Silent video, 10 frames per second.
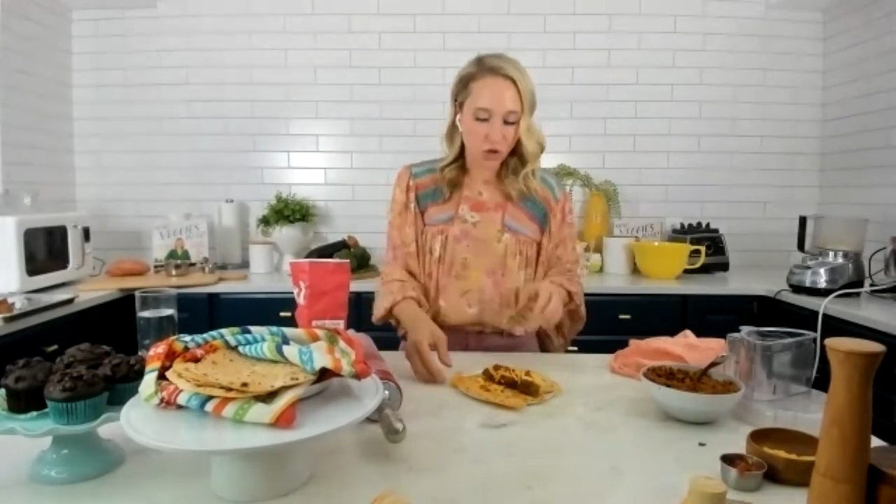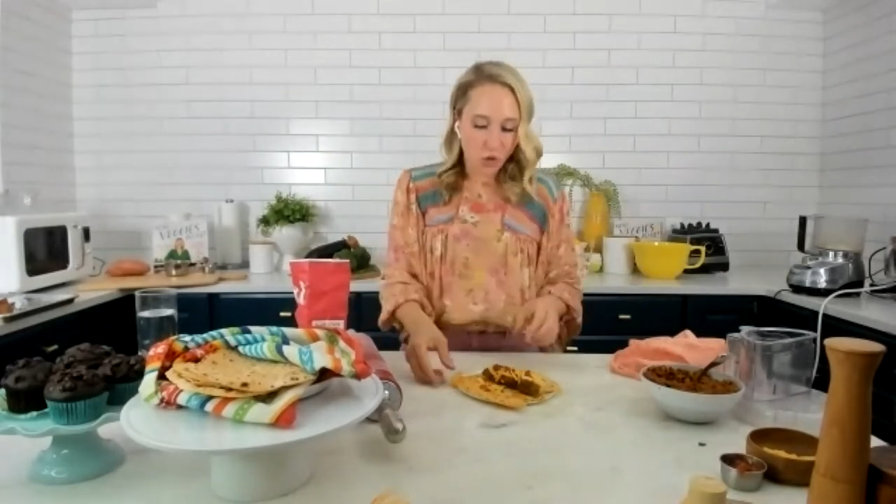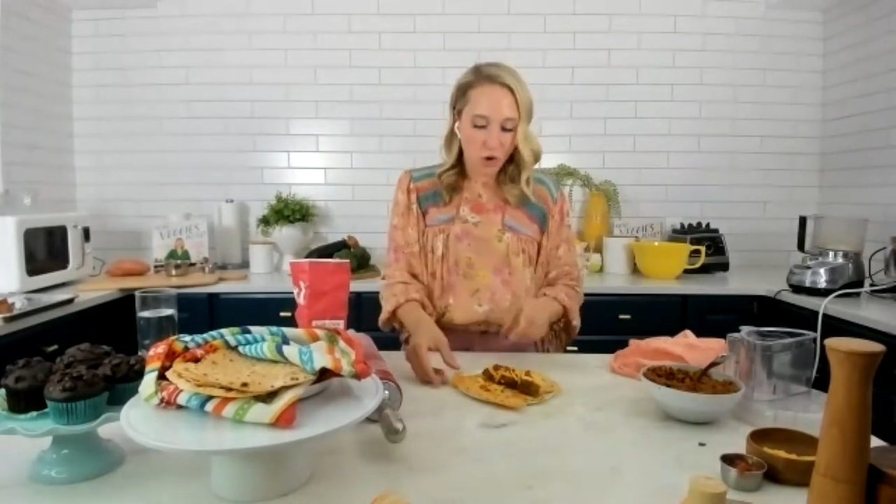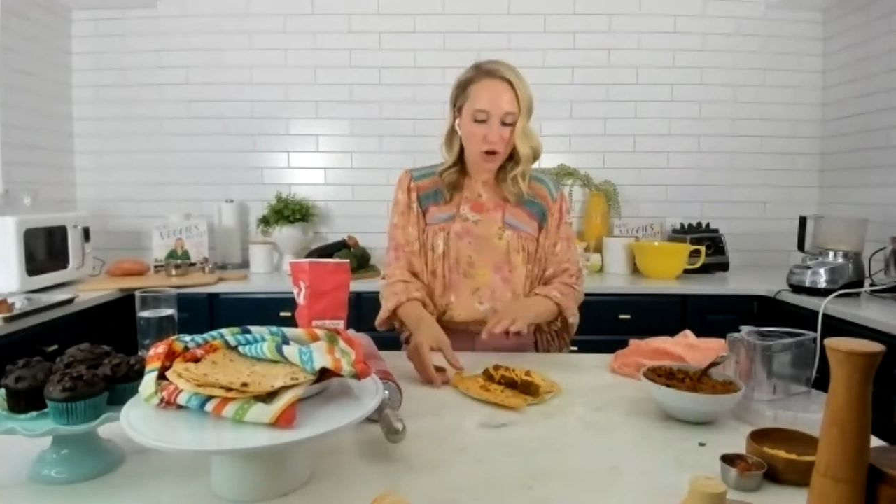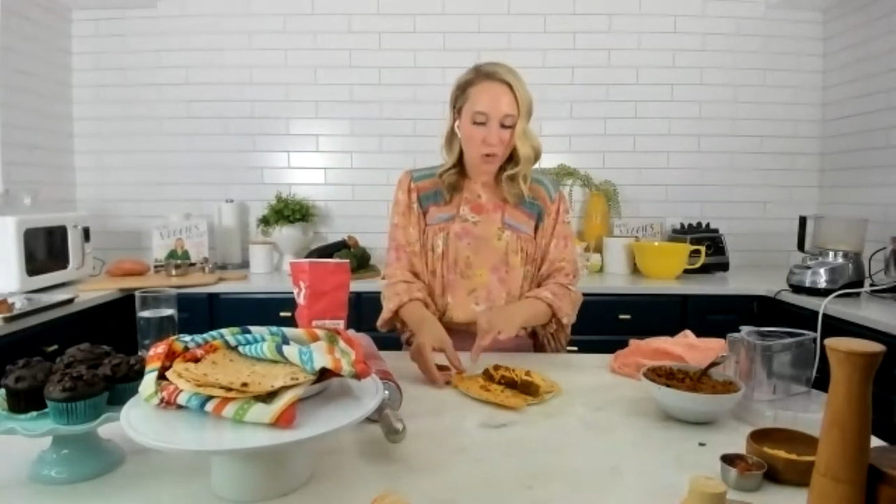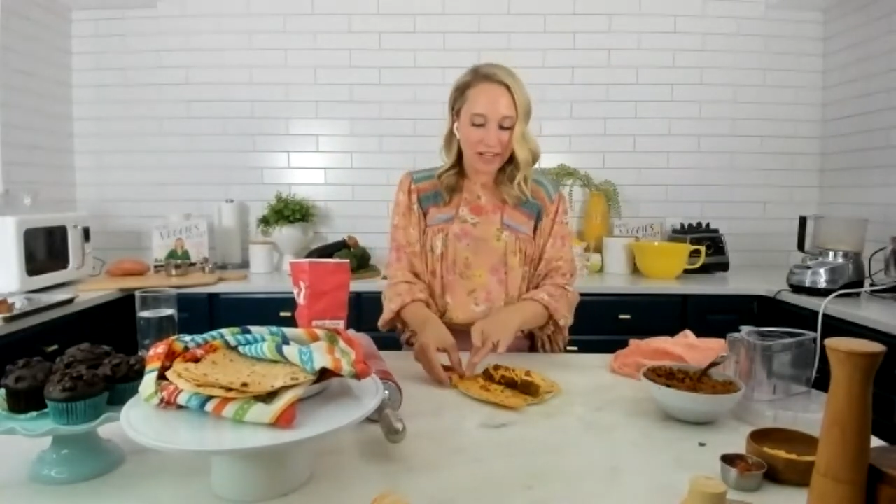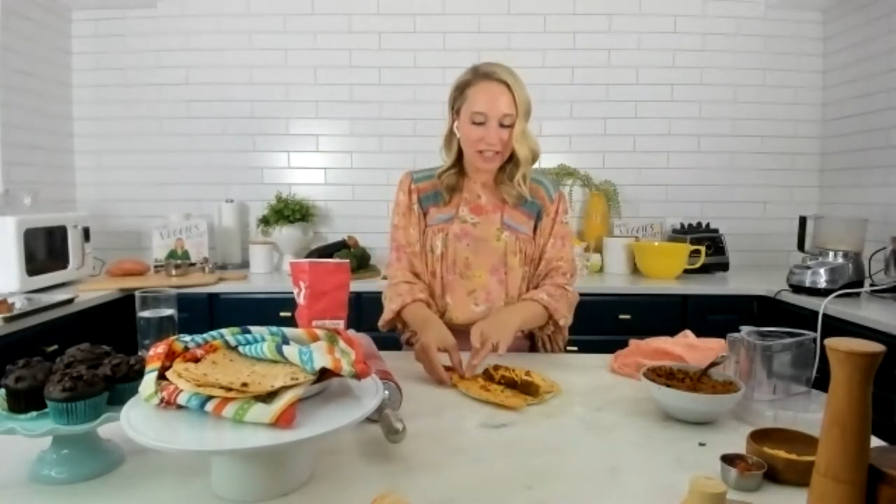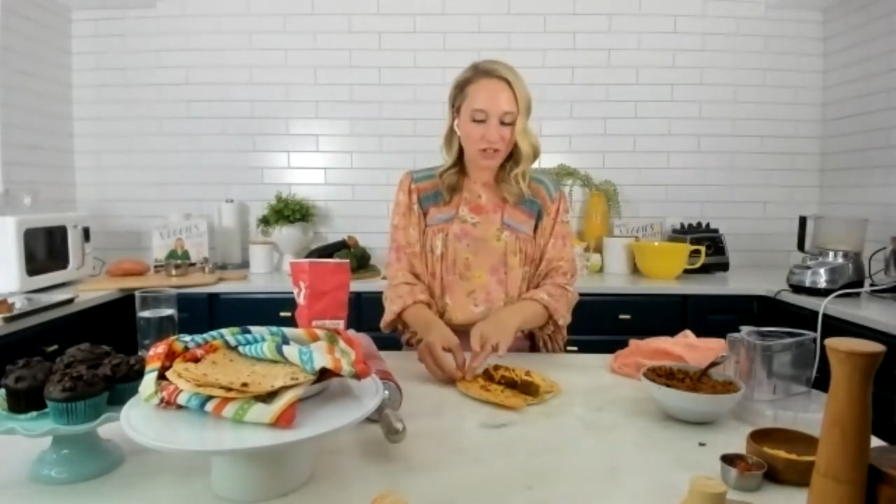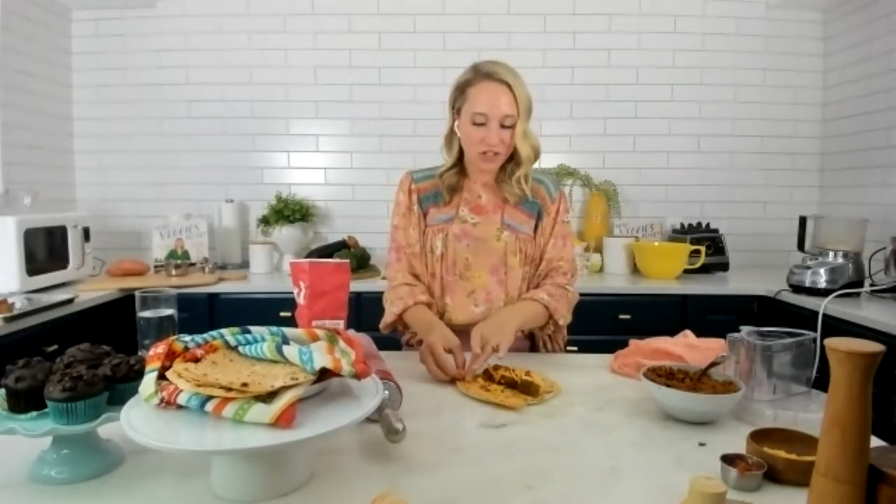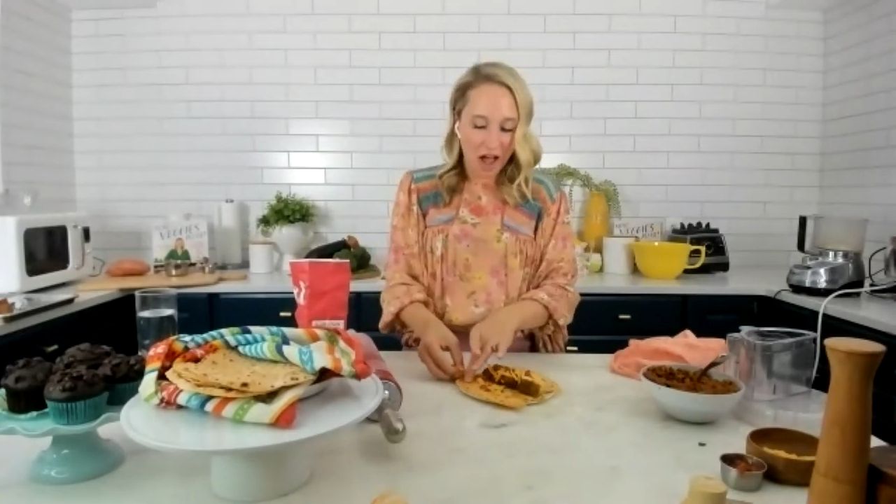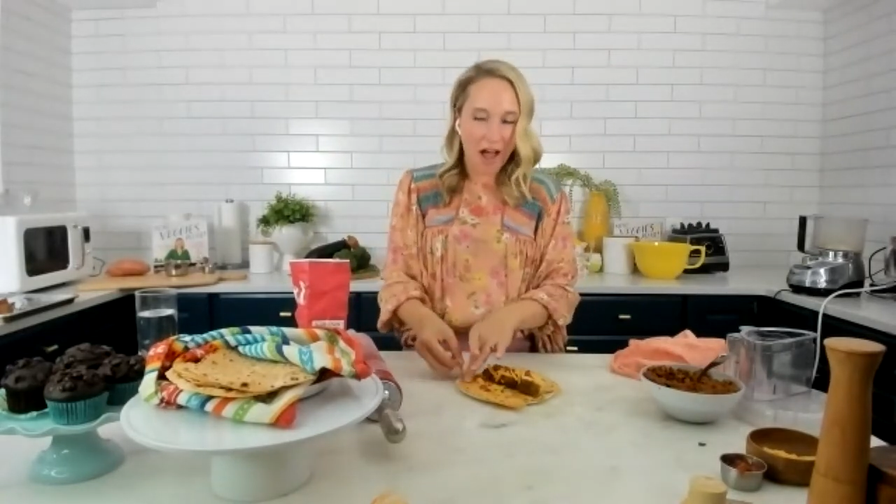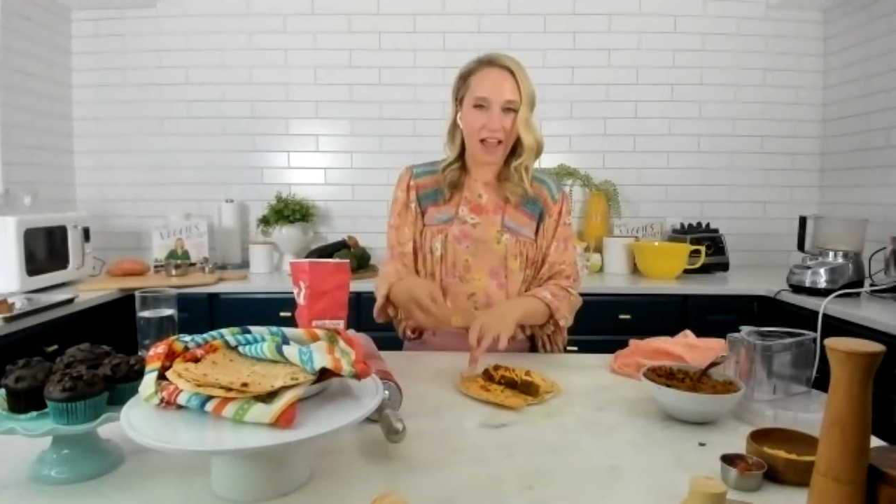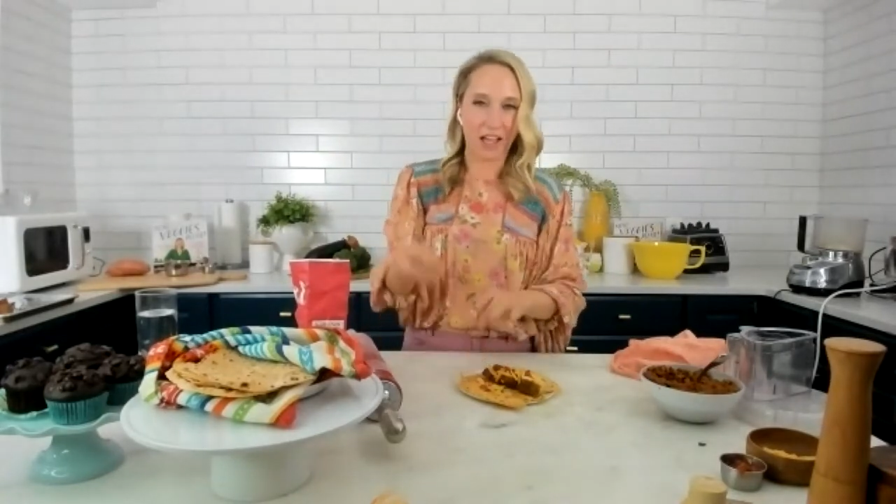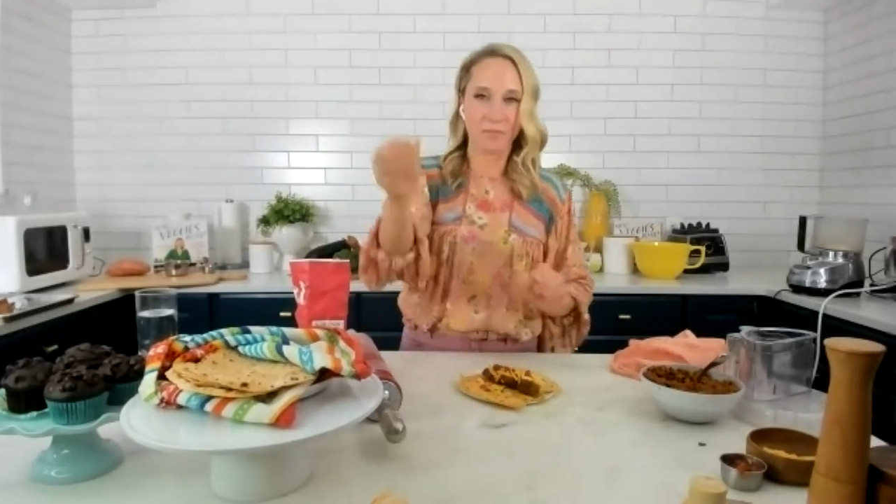You are going to die